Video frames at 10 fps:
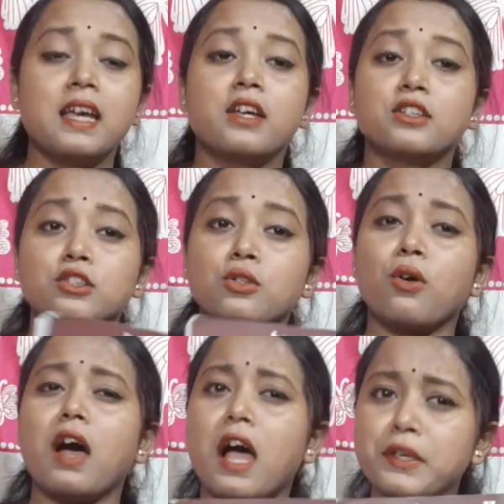So
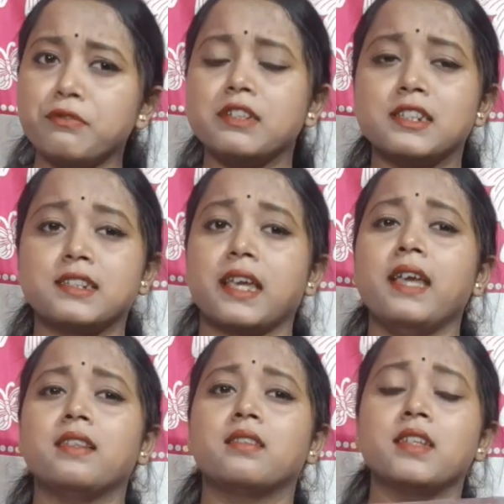I will
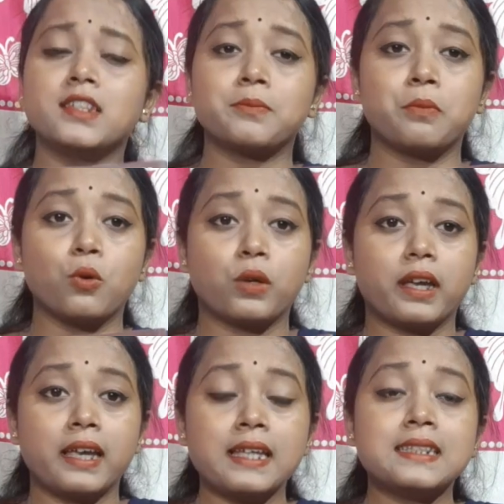say this book
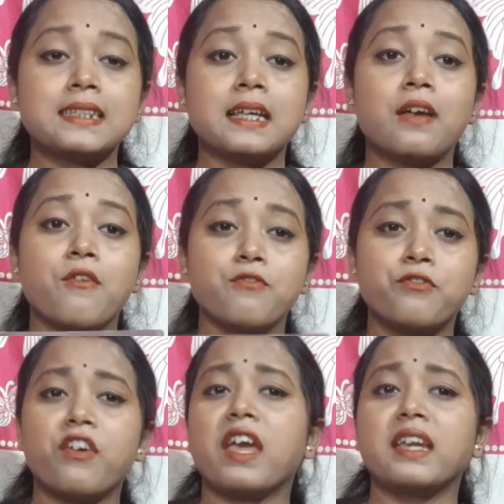is
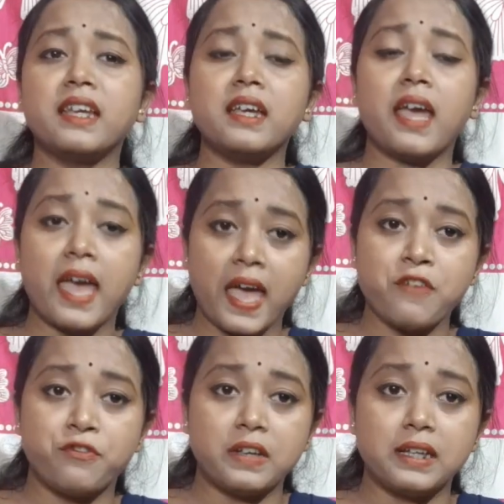very
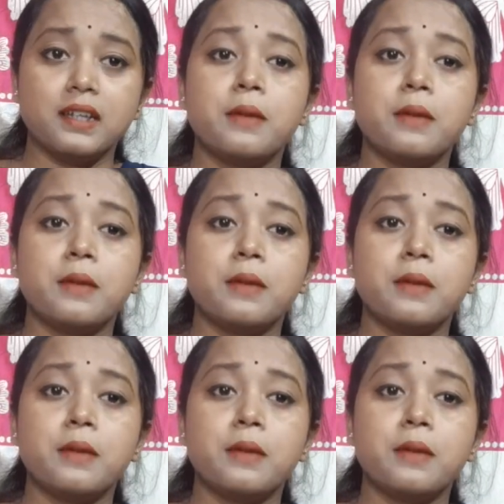heavy.